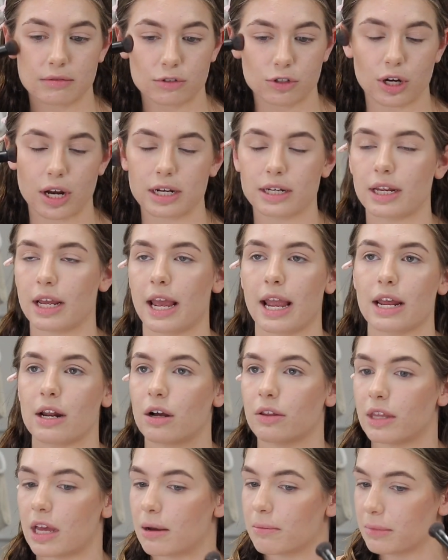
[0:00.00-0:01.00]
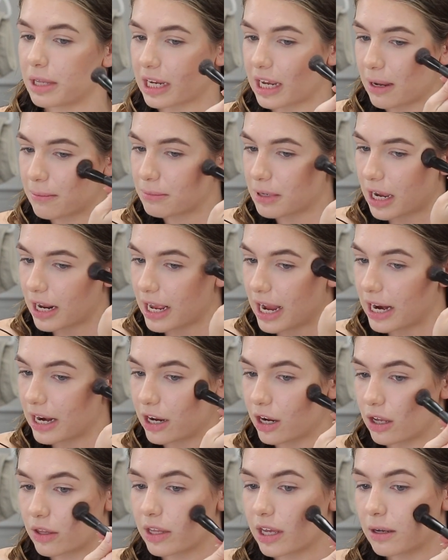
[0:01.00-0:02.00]
trying to hate on them. Like, I'm not
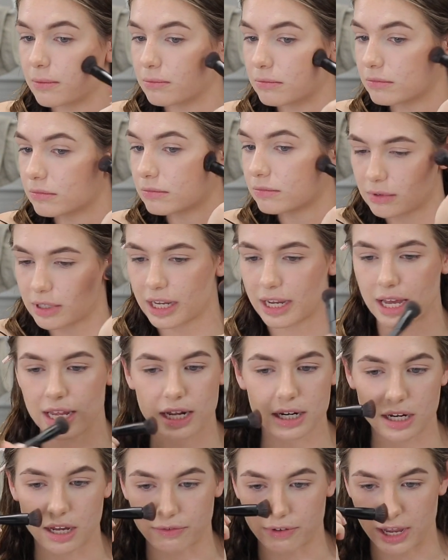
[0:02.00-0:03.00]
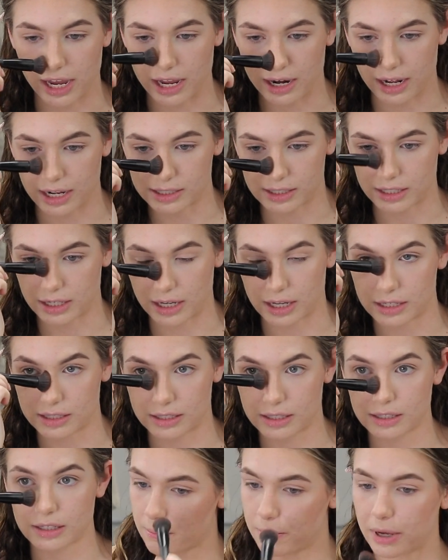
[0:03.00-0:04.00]
hating on them. They get enough hate as it
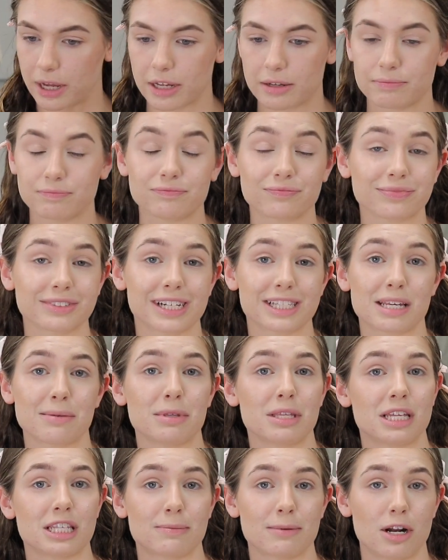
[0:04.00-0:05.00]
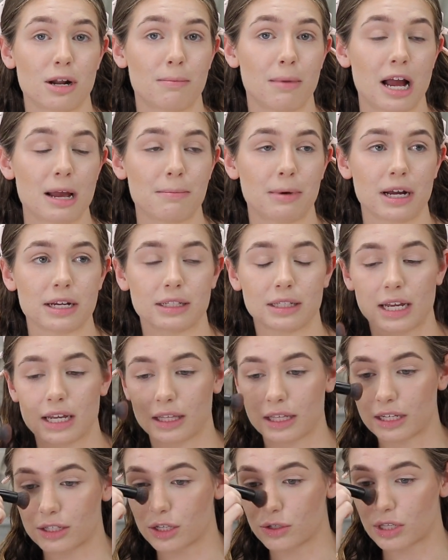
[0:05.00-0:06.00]
is. But it's something that's been on my mind
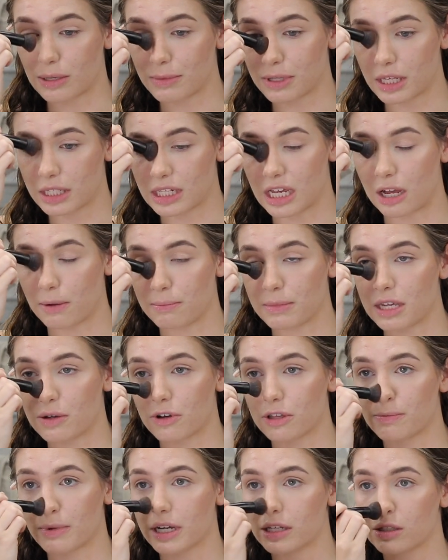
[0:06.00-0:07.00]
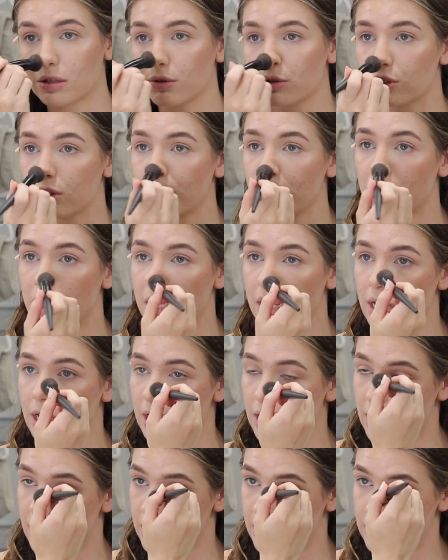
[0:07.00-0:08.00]
lately. So something that's helped me with my social
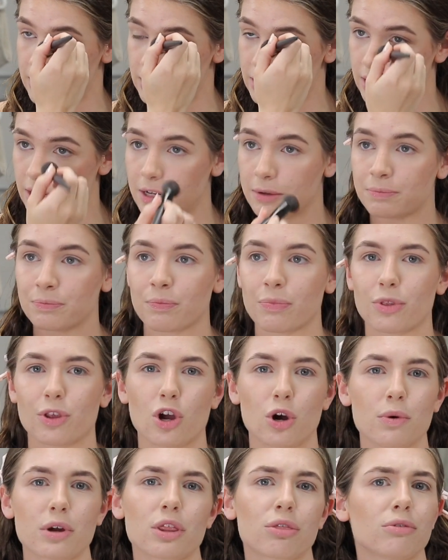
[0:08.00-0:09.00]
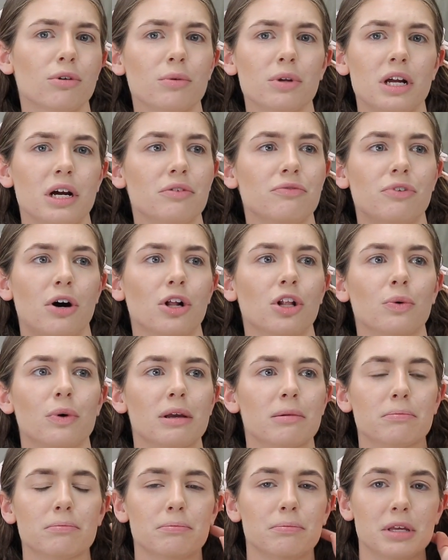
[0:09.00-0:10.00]
media is going through and
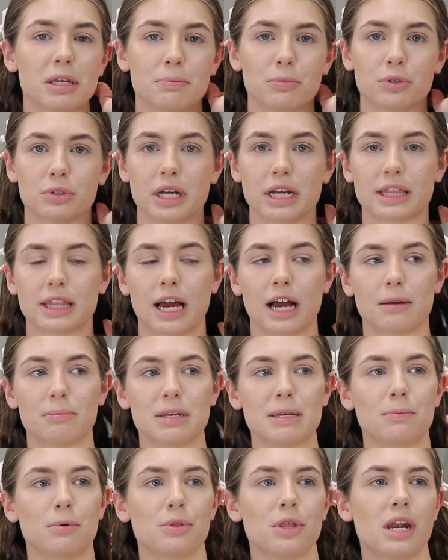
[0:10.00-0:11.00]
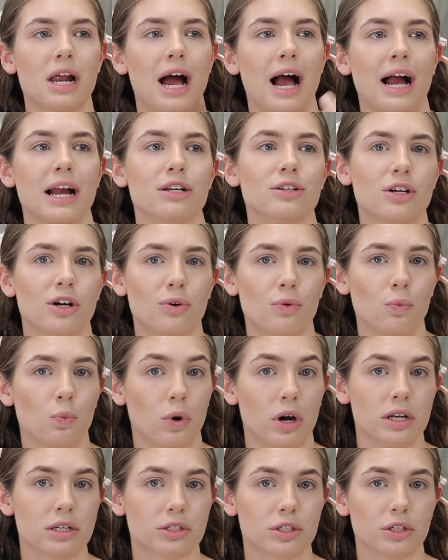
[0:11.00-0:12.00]
unfollowing people like that. People that I don't
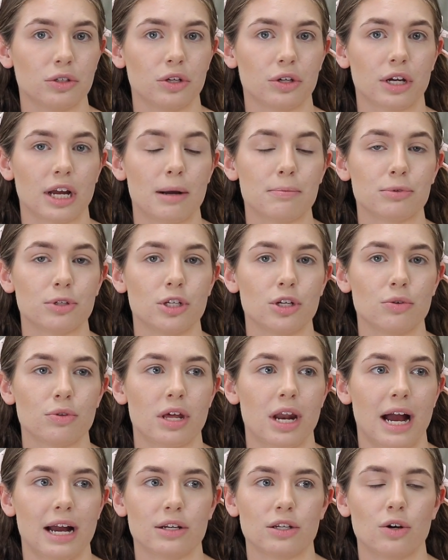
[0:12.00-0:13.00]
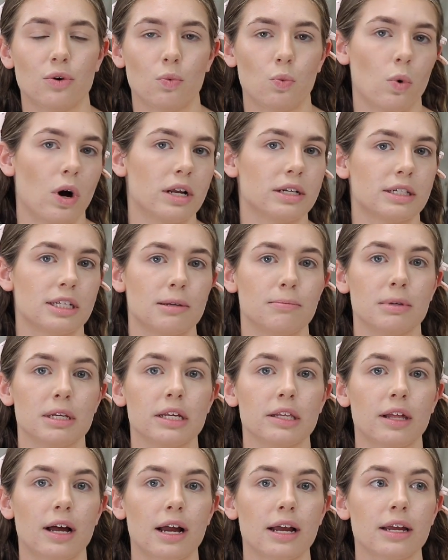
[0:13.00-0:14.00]
want to look up to, that I don't want to
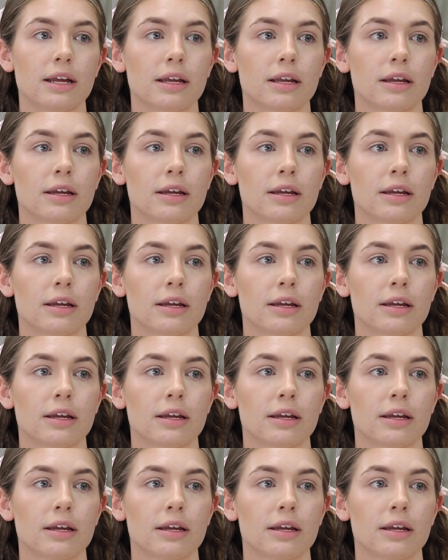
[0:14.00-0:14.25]
be like,